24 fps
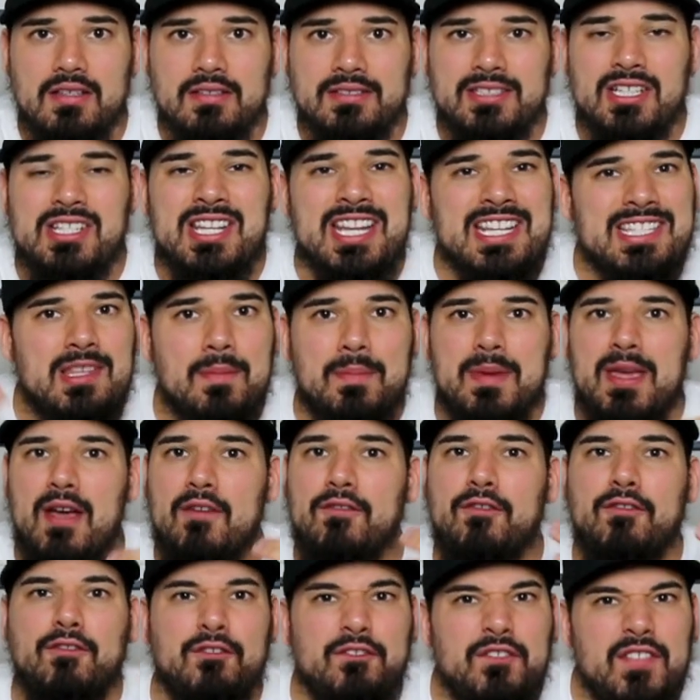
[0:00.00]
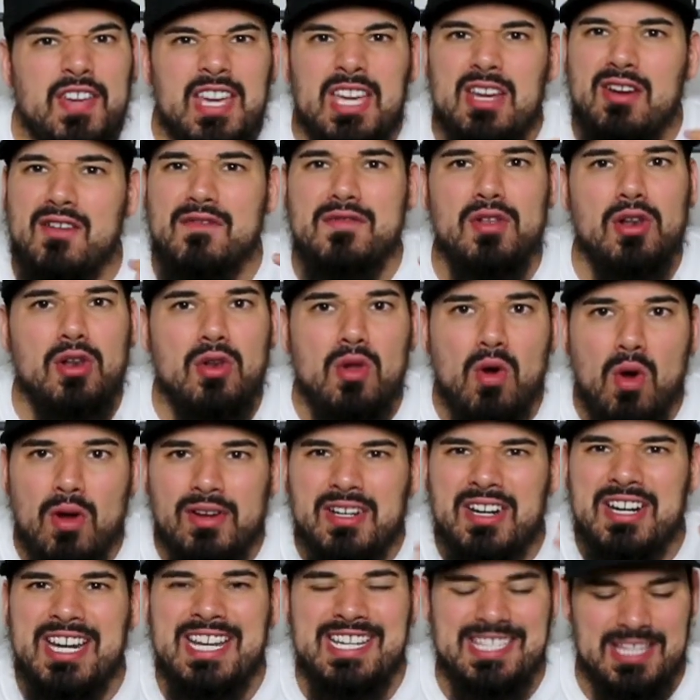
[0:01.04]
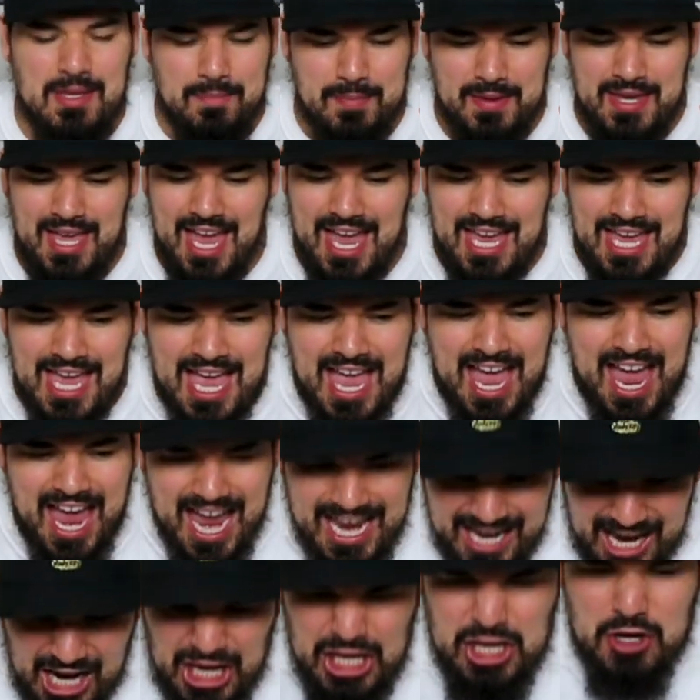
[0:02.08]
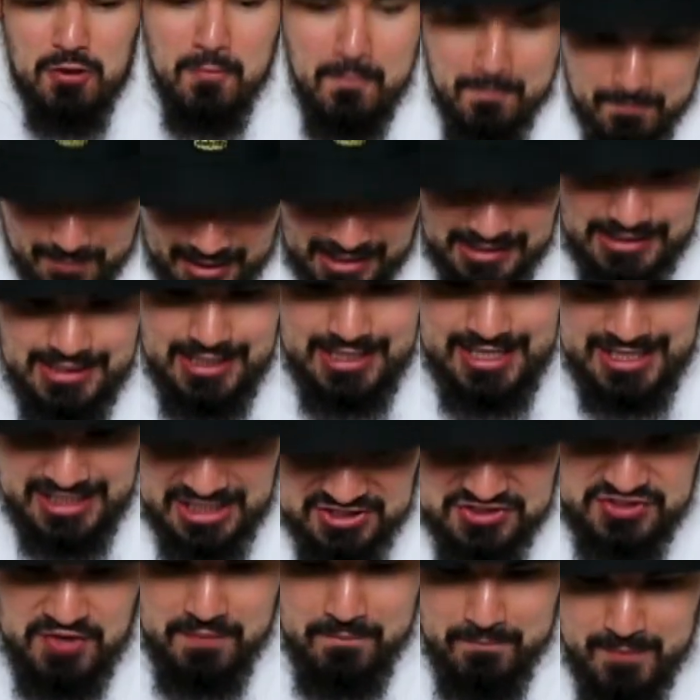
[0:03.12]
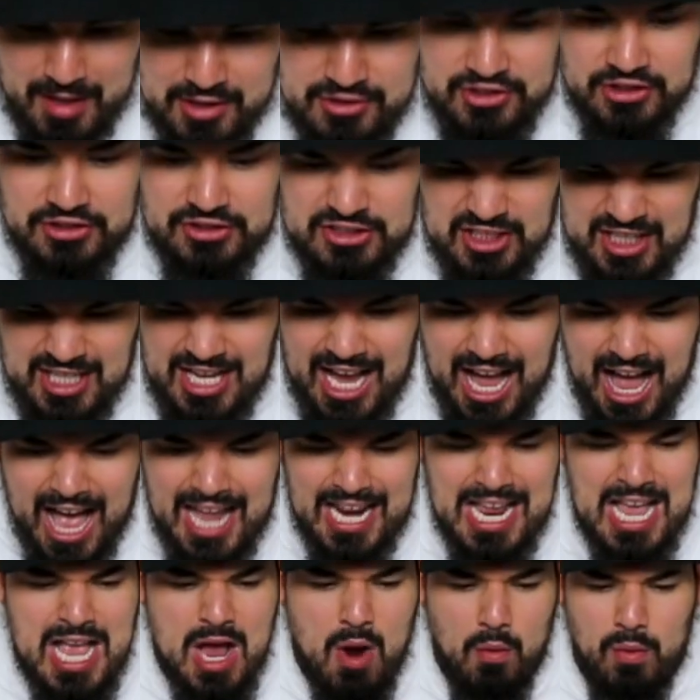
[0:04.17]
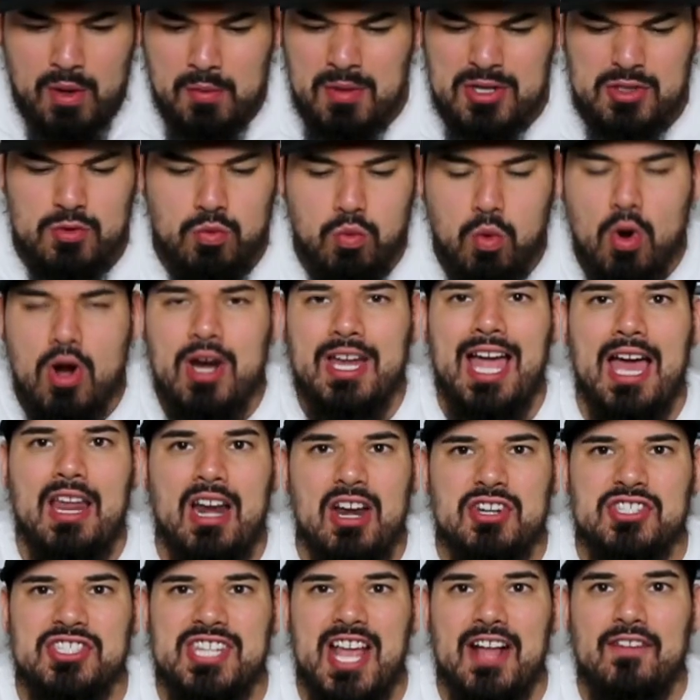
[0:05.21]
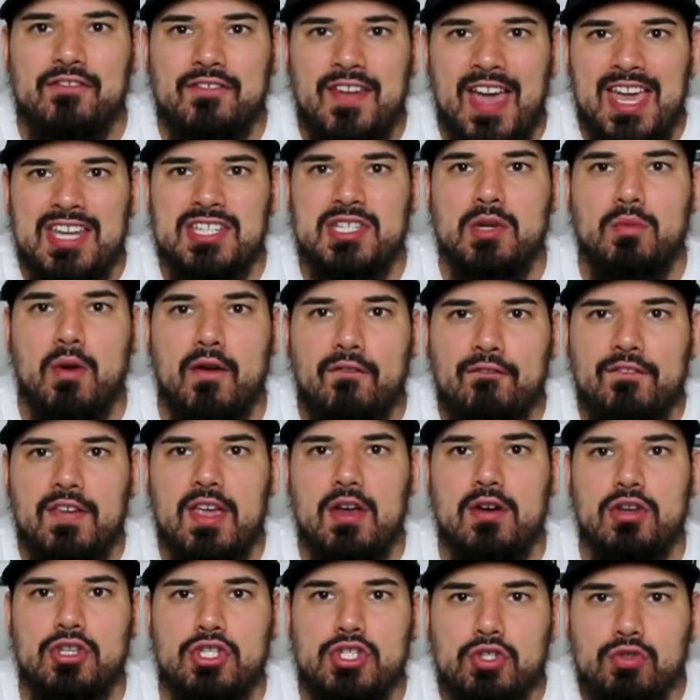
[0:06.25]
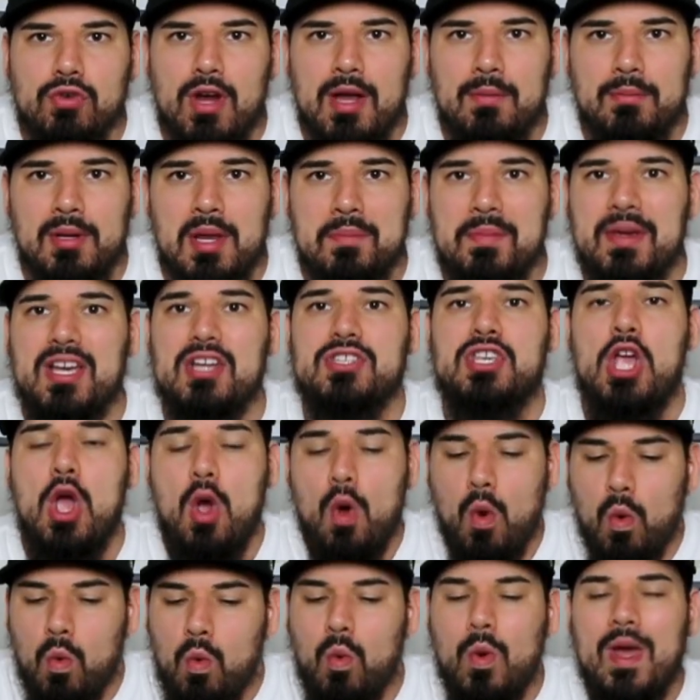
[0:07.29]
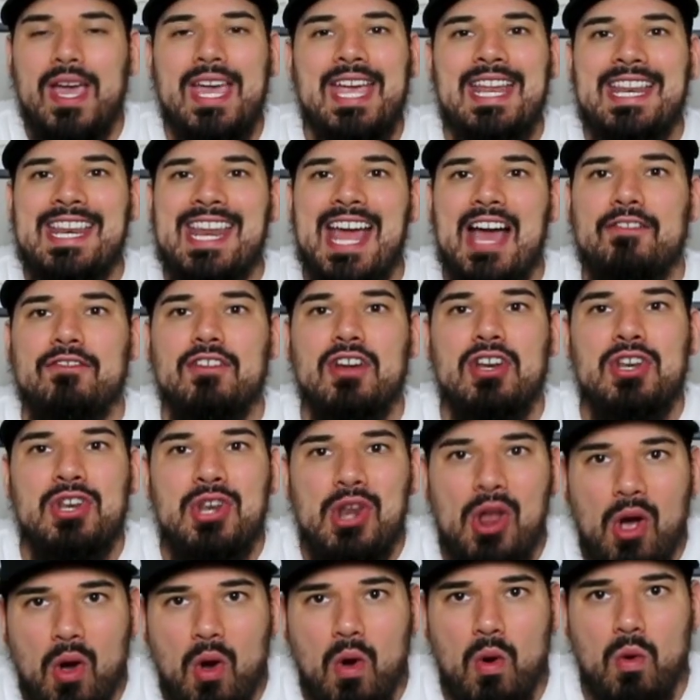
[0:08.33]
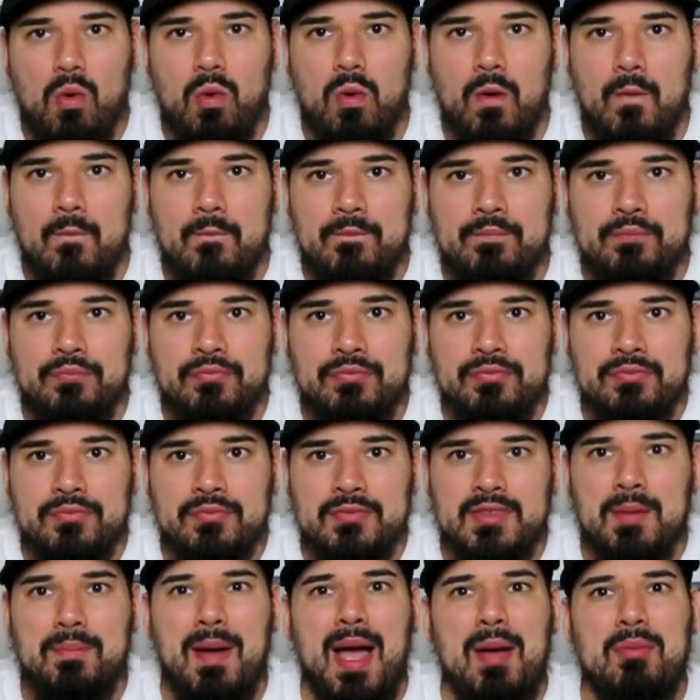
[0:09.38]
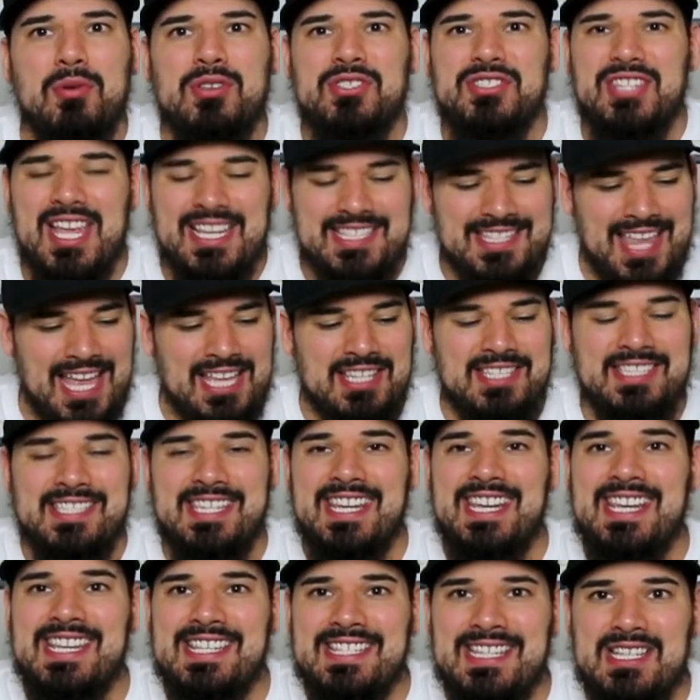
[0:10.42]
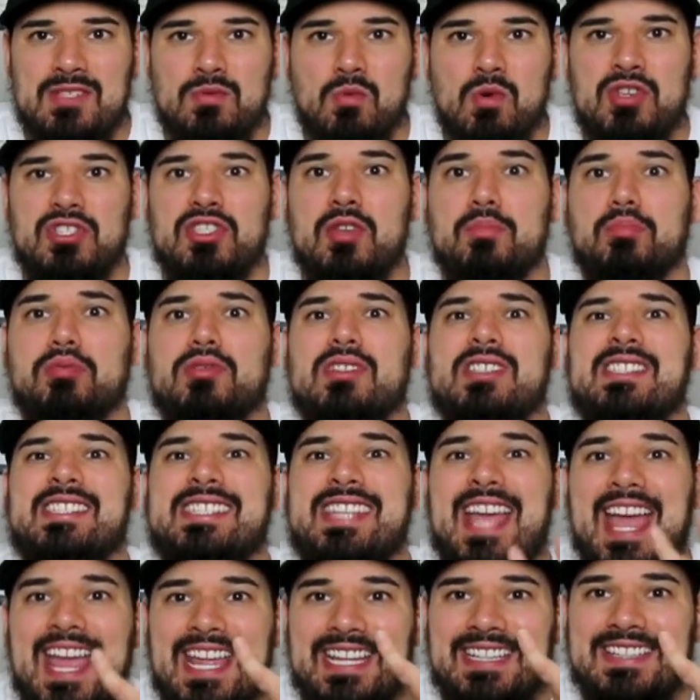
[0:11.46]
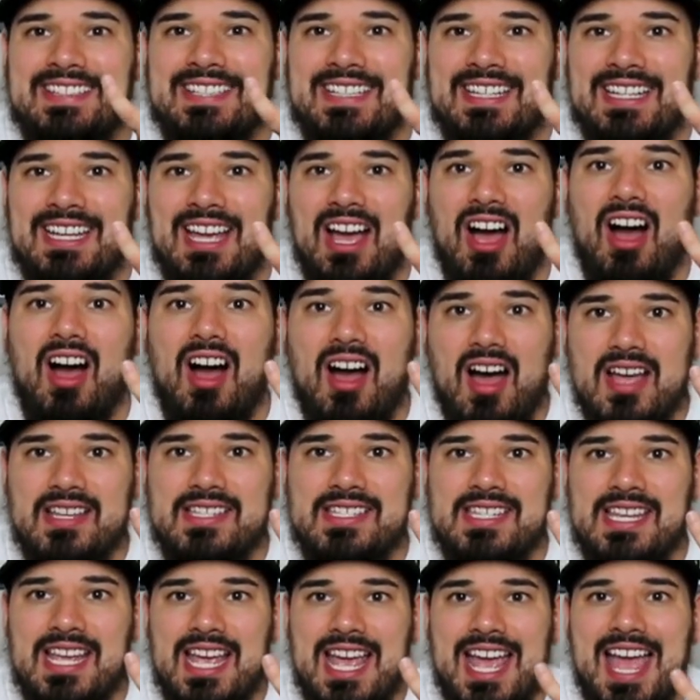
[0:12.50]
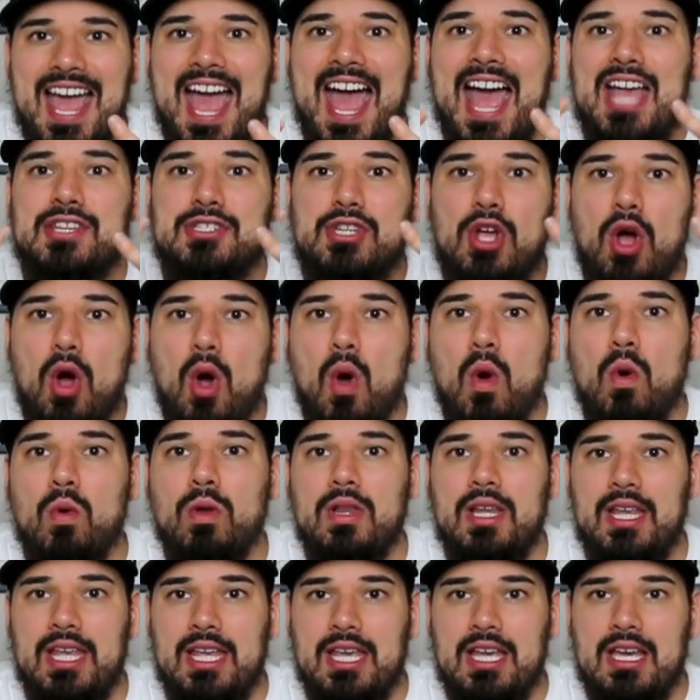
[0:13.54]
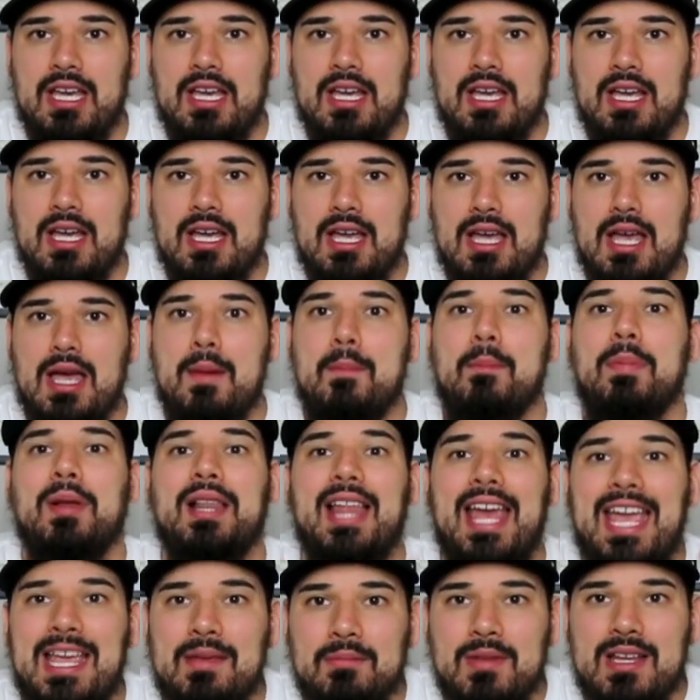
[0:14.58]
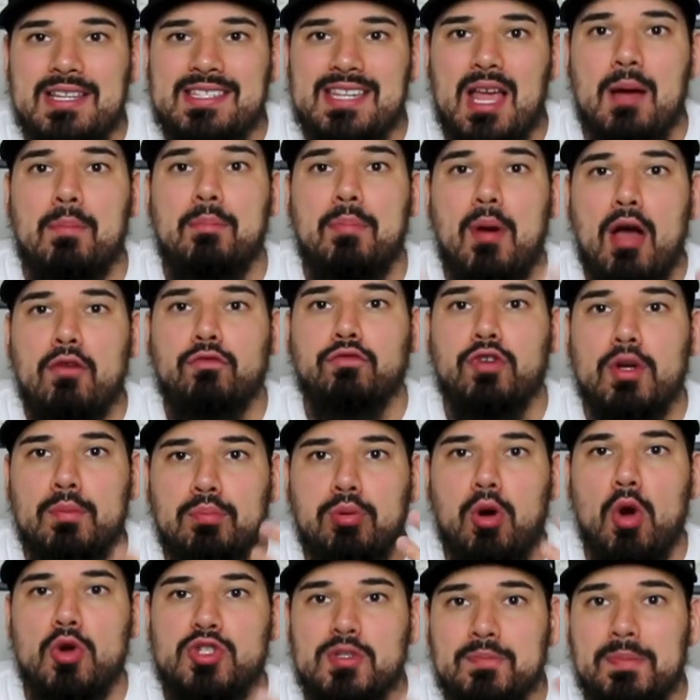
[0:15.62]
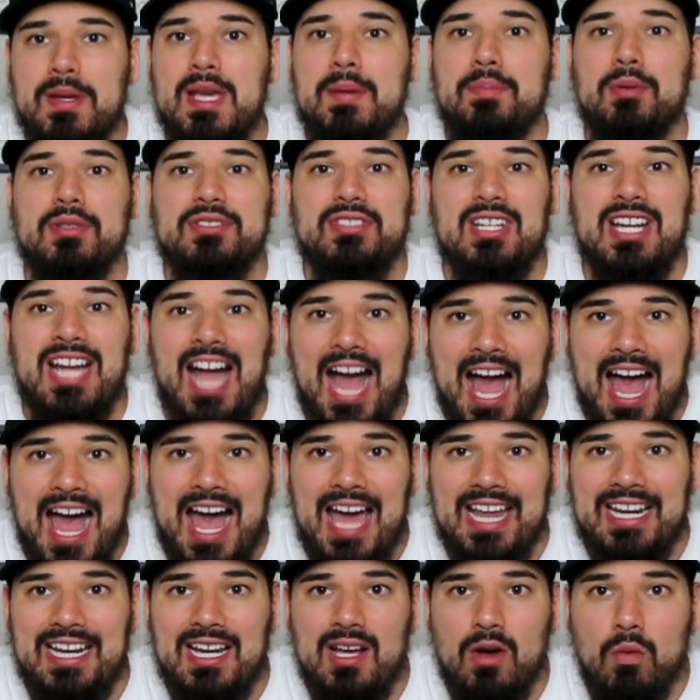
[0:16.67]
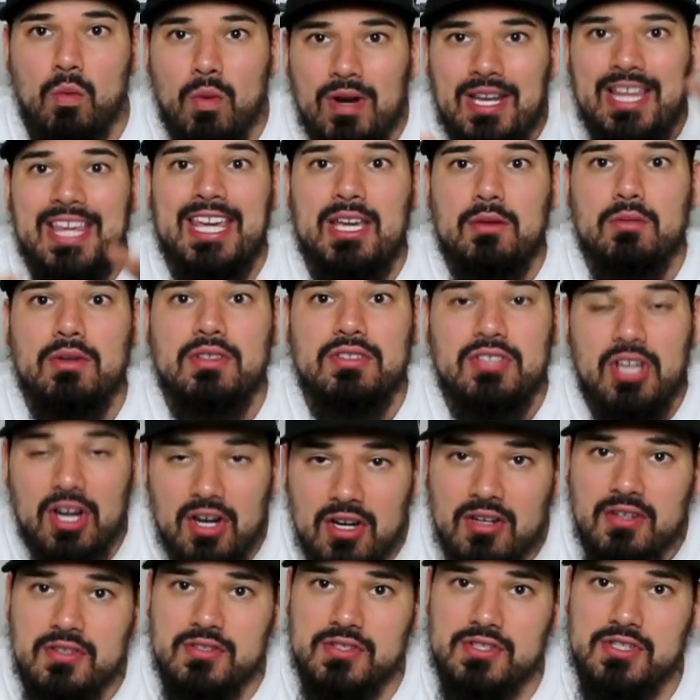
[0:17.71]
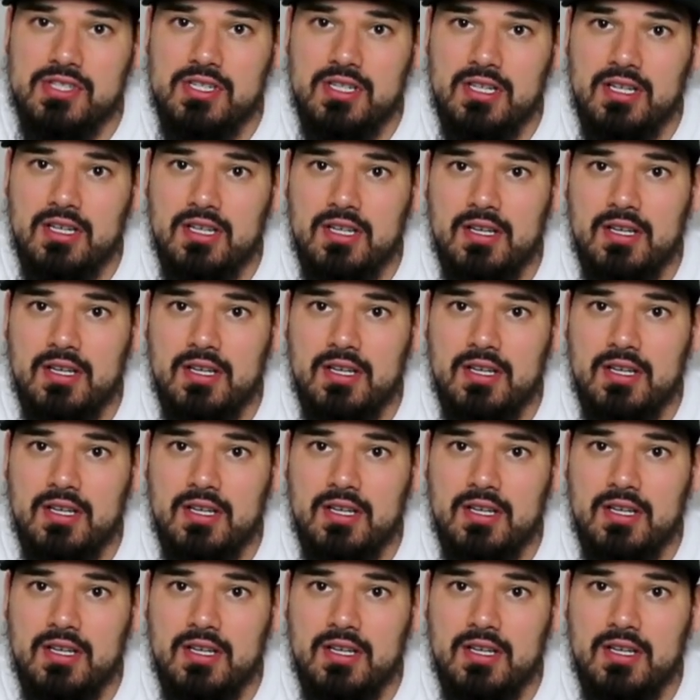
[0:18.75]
There needs to be a fear of the Lord. There needs to be a humility and a submission to God. We must work out our salvation with fear and trembling, because we never know. The Bible says that Jesus wants to present us as holy, blameless, above reproach people to God when he returns.